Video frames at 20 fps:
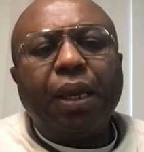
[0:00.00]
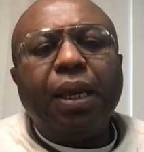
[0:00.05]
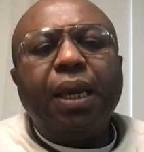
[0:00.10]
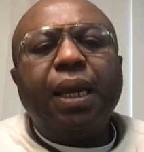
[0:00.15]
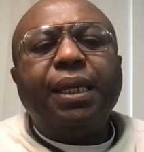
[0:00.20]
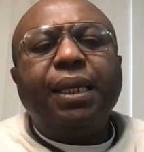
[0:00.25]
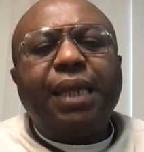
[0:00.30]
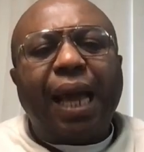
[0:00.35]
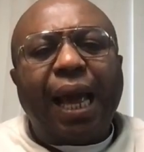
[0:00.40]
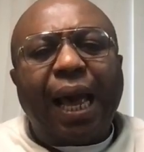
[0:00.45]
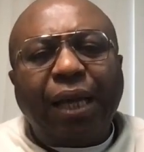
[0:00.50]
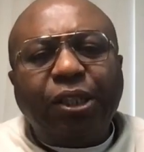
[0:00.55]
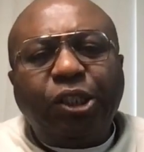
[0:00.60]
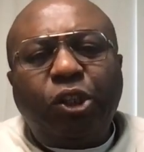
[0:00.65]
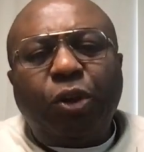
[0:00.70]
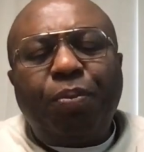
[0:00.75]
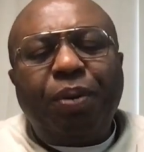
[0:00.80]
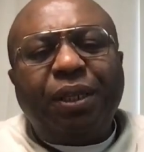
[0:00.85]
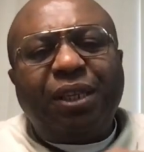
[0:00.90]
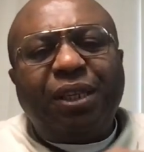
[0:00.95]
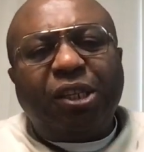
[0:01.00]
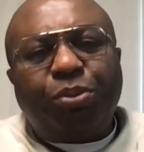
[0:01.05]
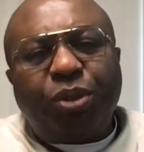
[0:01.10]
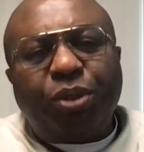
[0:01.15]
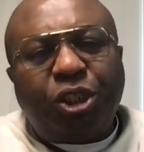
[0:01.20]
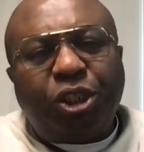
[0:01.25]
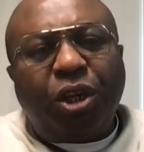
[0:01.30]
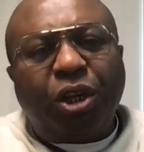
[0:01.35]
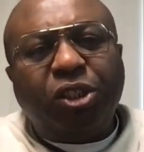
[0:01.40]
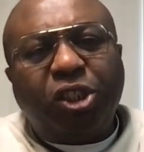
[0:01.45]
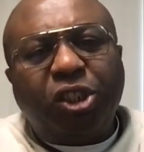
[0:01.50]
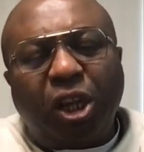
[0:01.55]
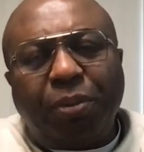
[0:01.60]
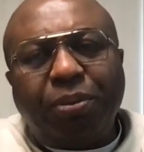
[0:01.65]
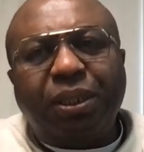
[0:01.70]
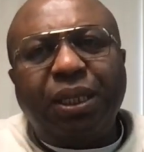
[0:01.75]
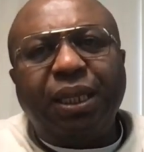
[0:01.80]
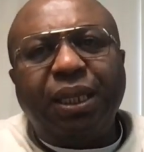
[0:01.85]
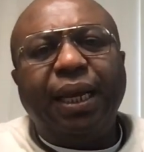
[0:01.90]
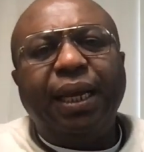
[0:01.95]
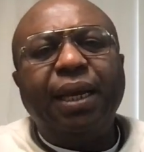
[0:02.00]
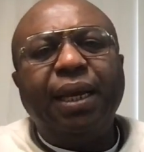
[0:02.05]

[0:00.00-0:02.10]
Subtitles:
There has to be a transportation subsidy,